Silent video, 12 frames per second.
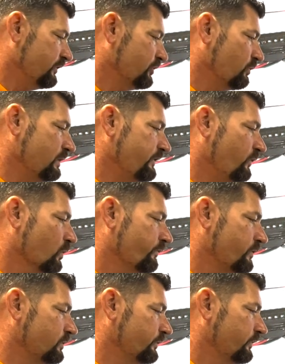24
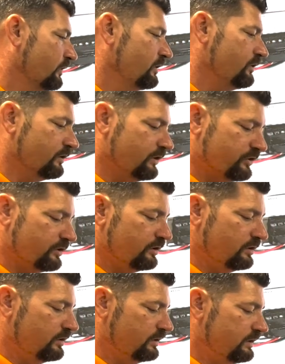volts. You're just
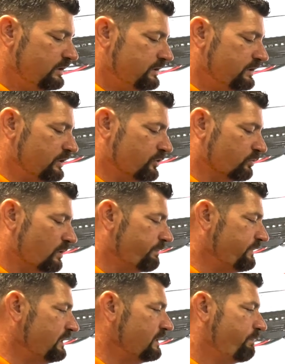
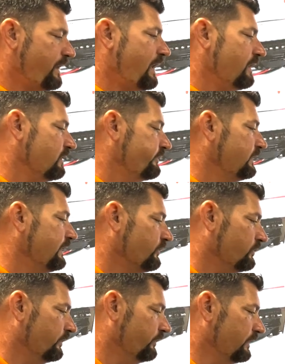disrupting the path of
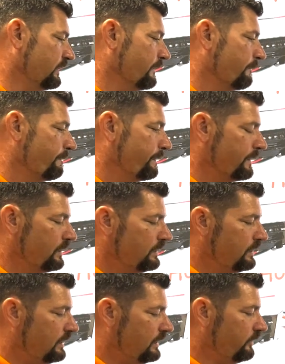electricity.
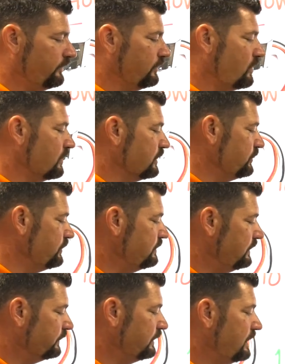And as long as you
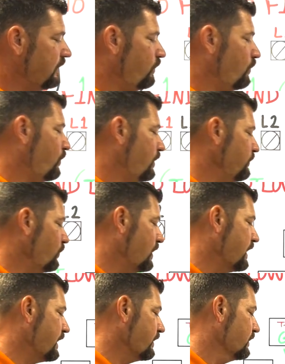disconnect one
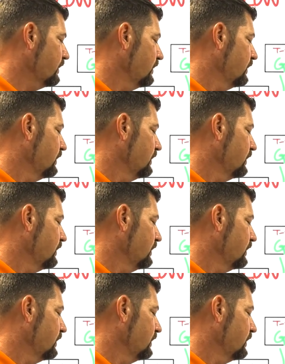wire,